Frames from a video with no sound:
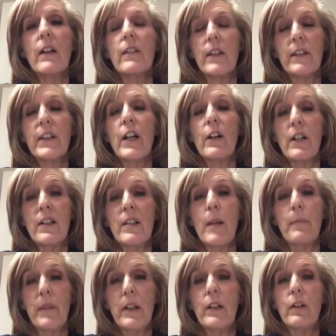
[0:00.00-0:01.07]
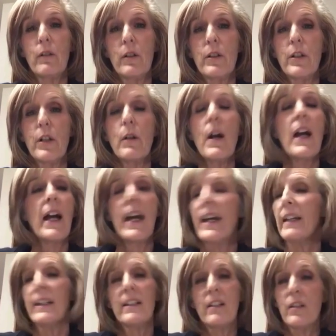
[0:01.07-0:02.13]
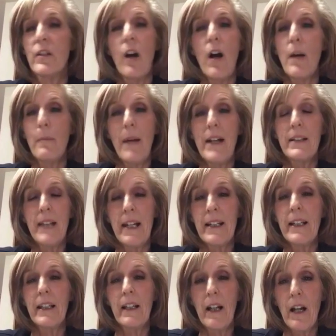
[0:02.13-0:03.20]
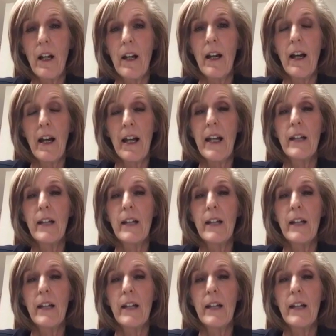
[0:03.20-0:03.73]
That there is something you can do, and it's not by taking a